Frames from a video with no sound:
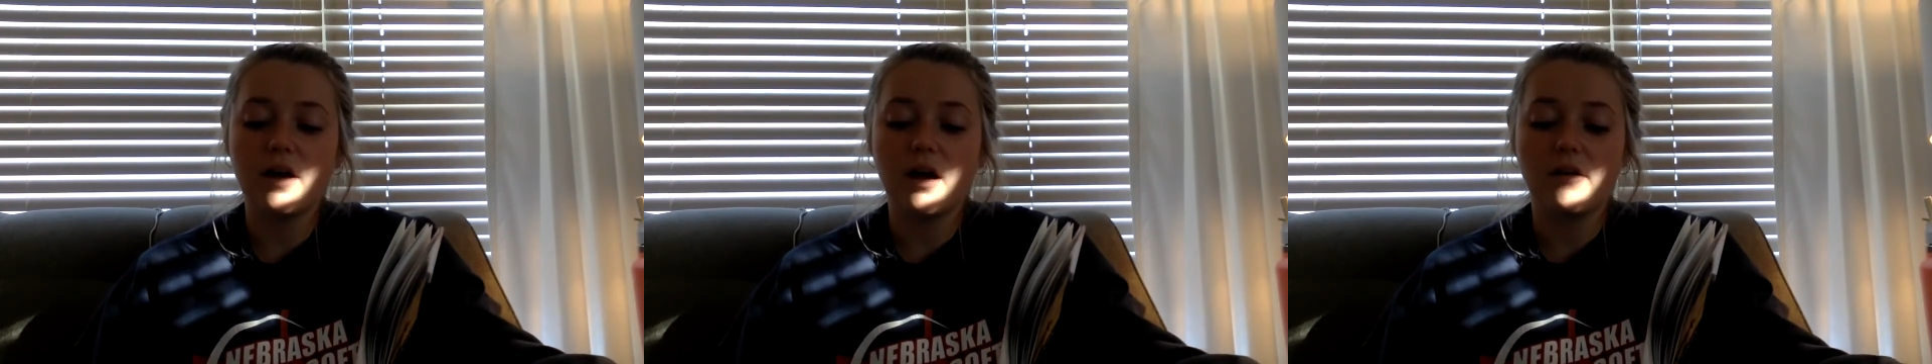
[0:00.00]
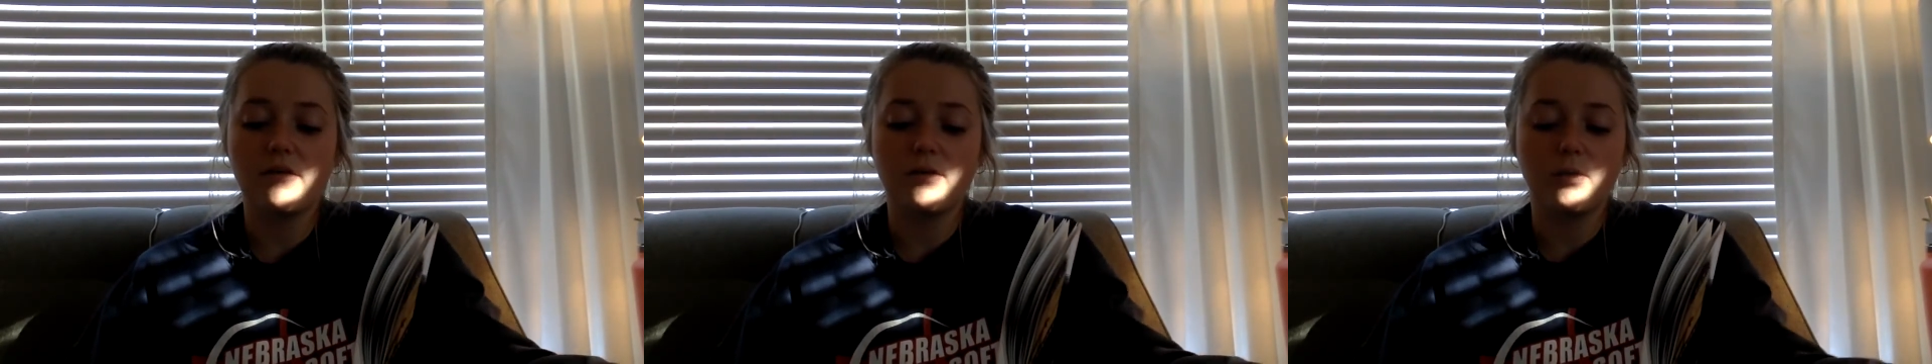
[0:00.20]

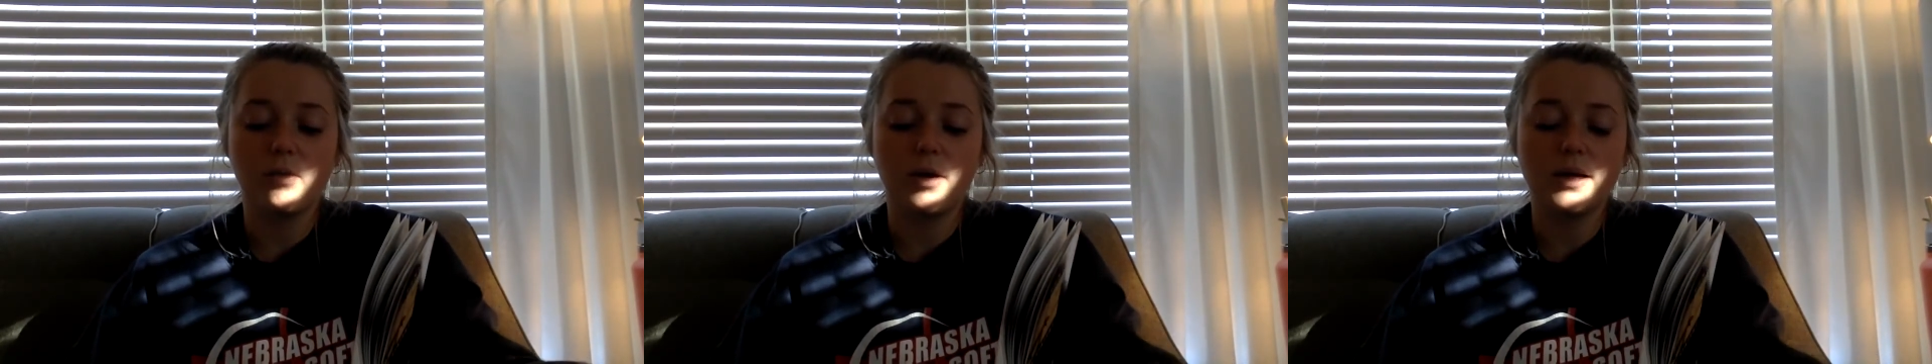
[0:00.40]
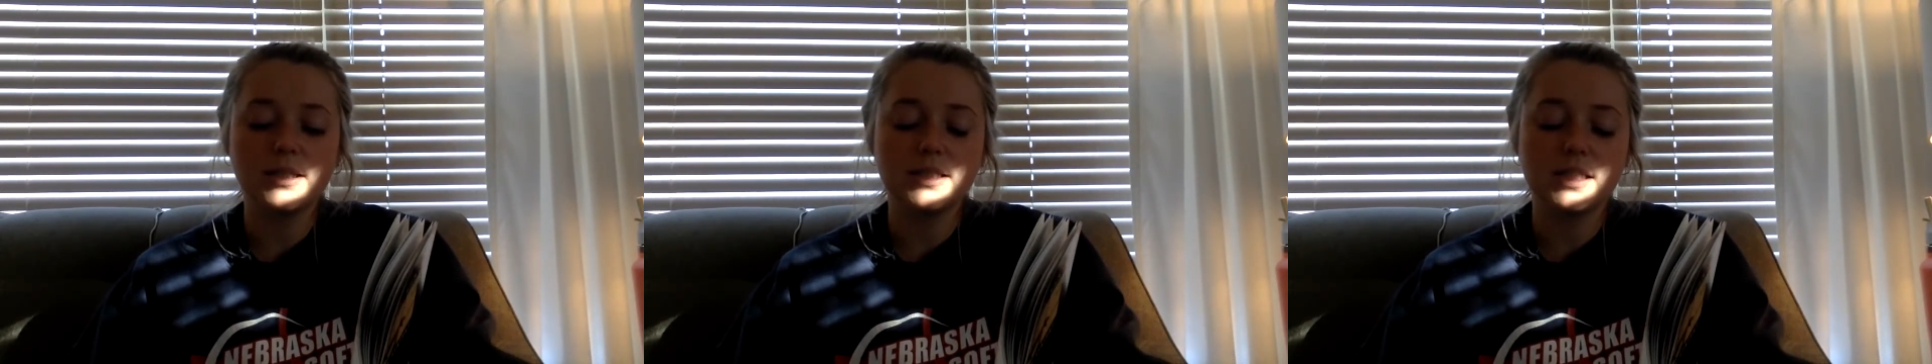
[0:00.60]
of
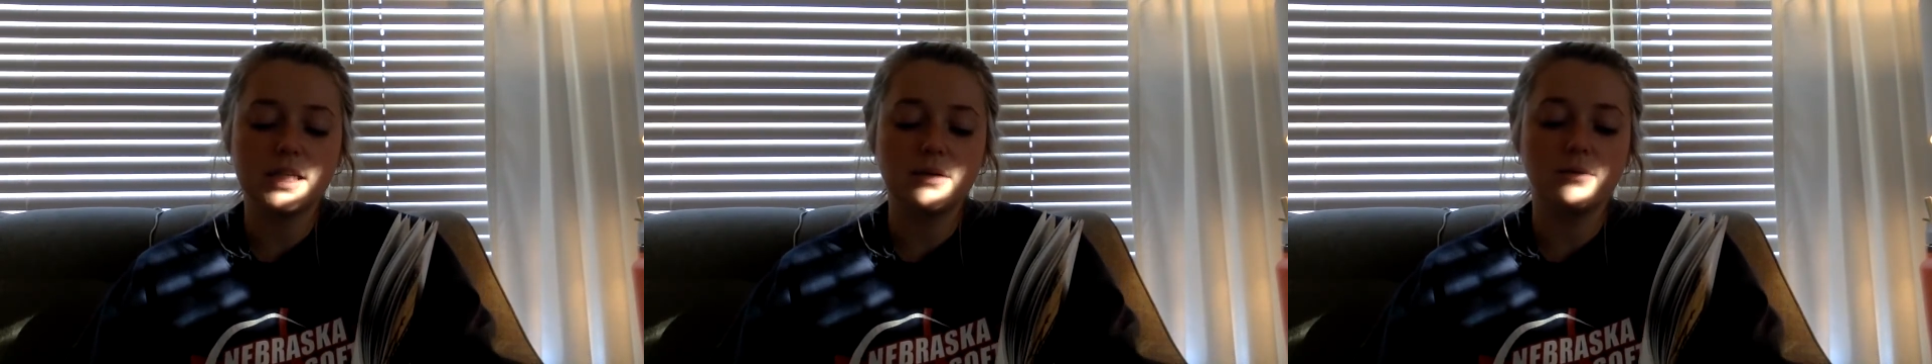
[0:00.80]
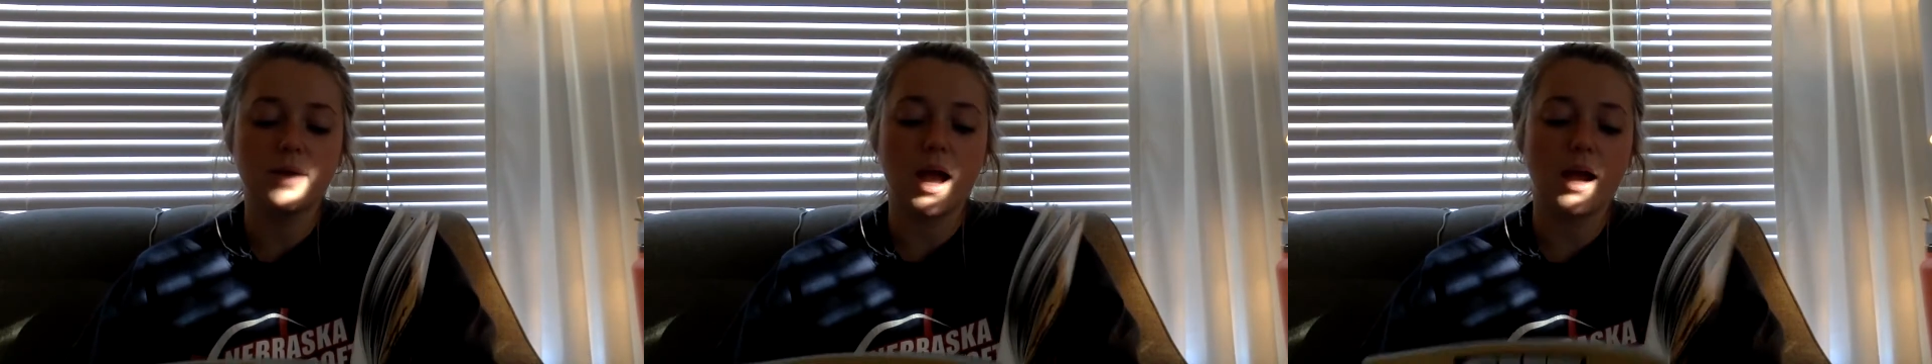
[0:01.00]
one
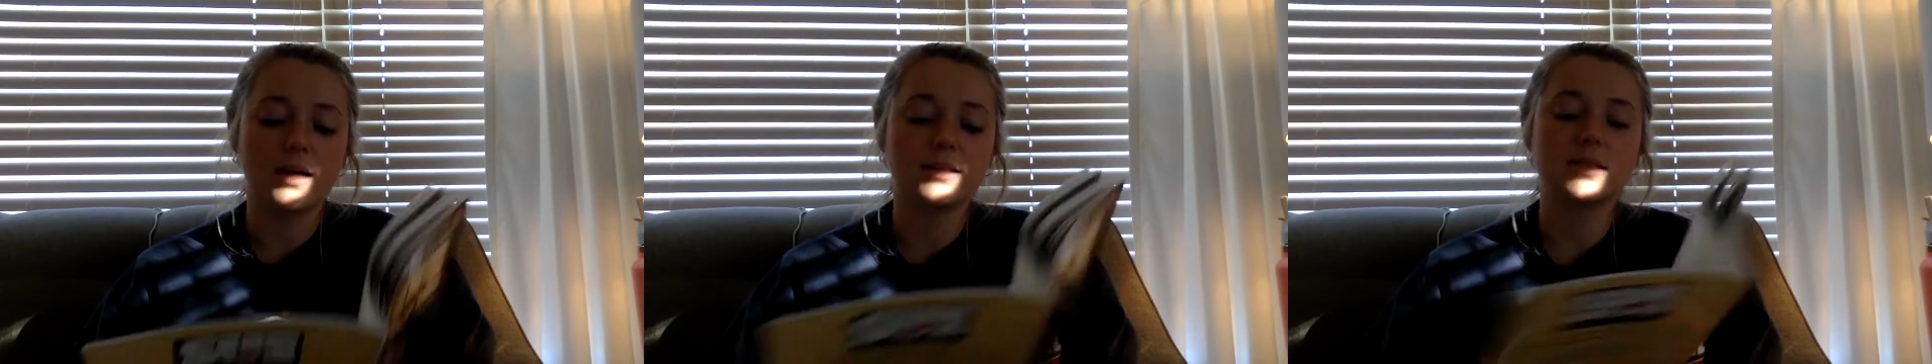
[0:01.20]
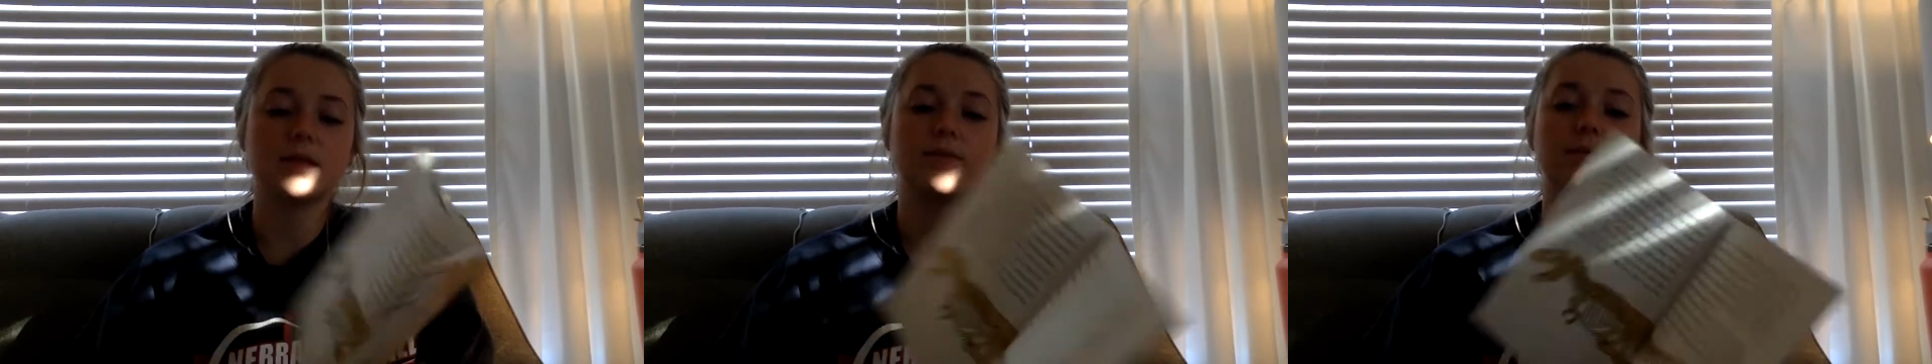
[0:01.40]

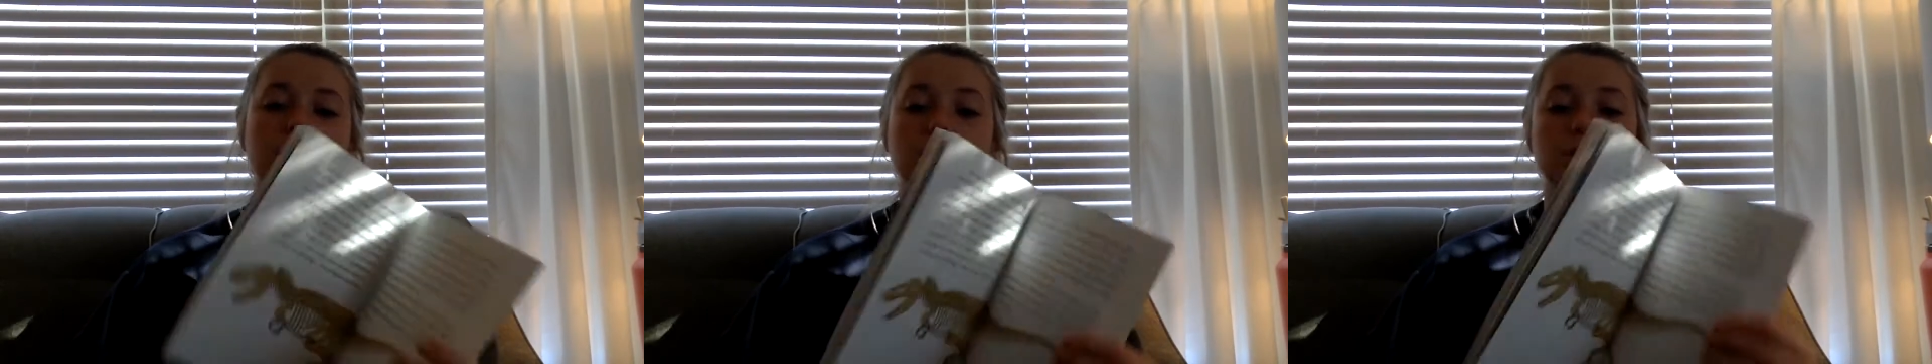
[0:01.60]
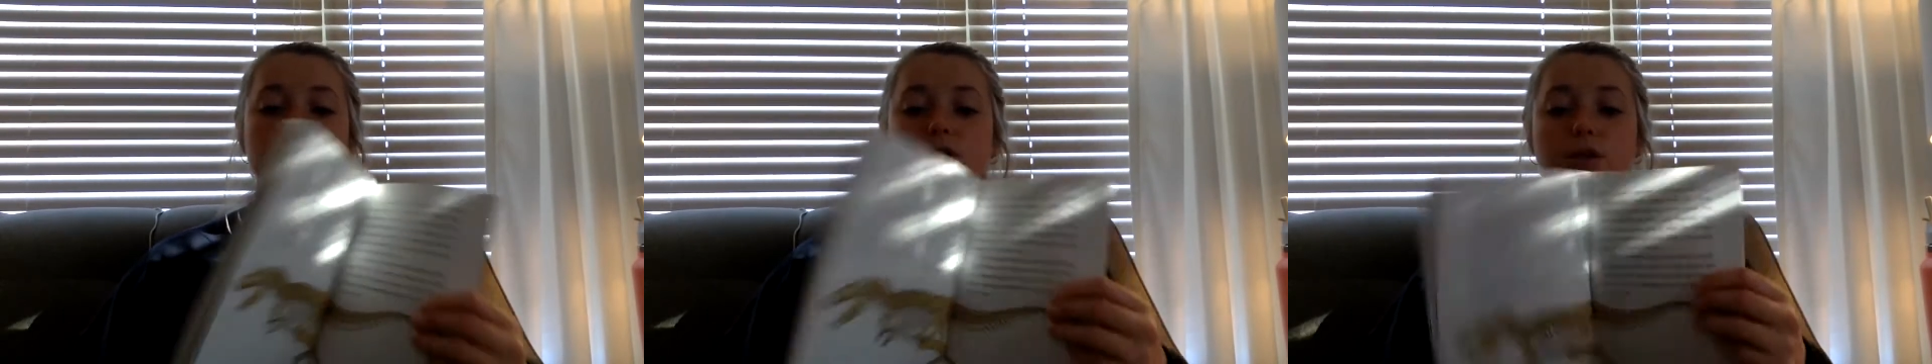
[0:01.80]
T-Rex,
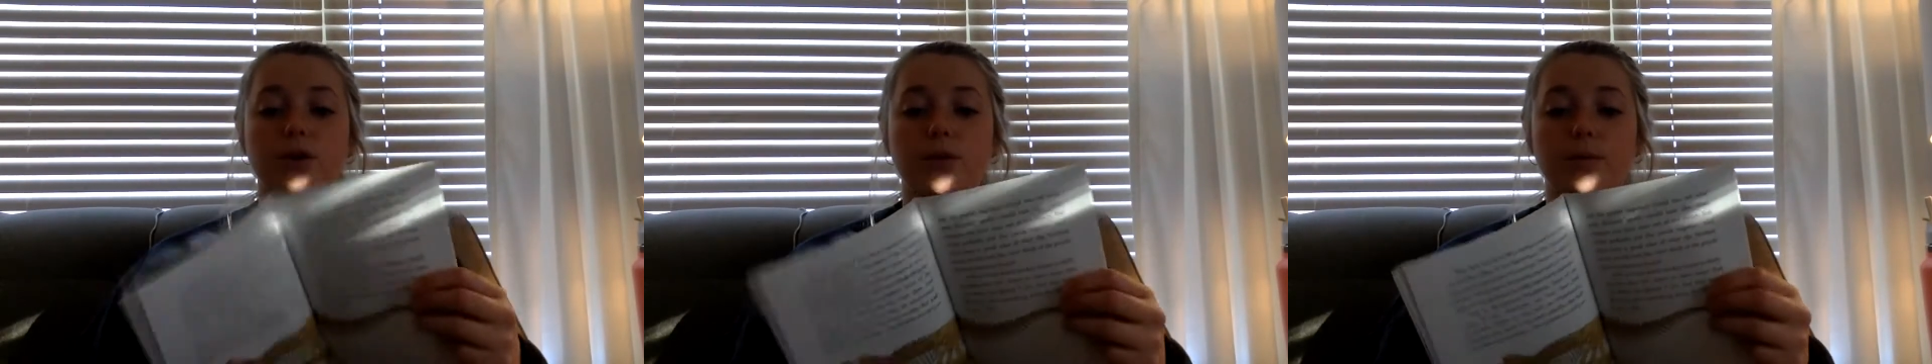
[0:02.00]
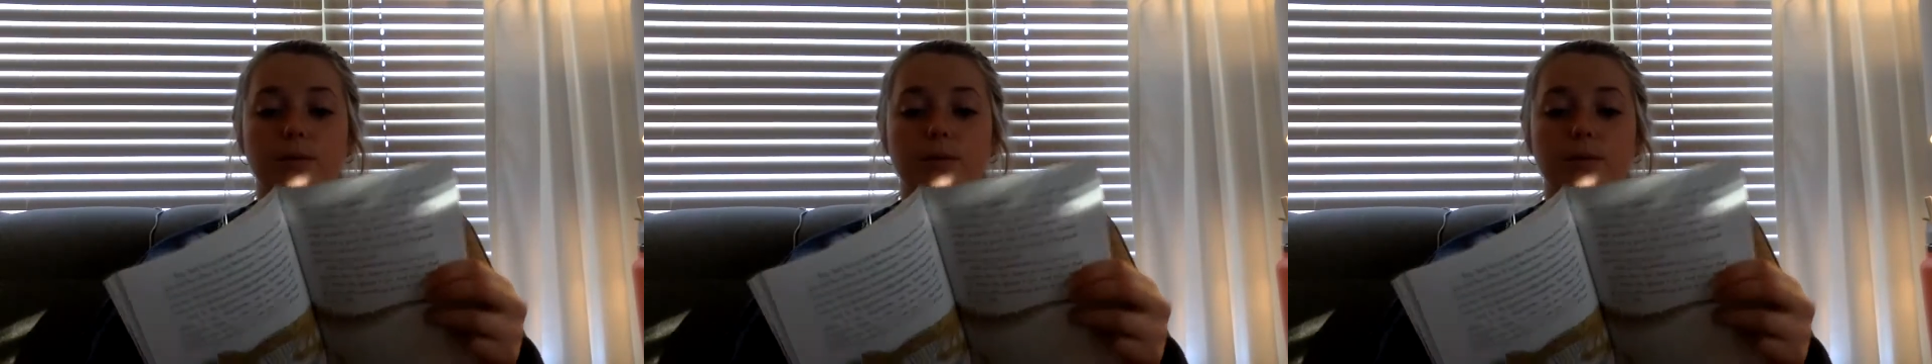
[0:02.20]
Sue.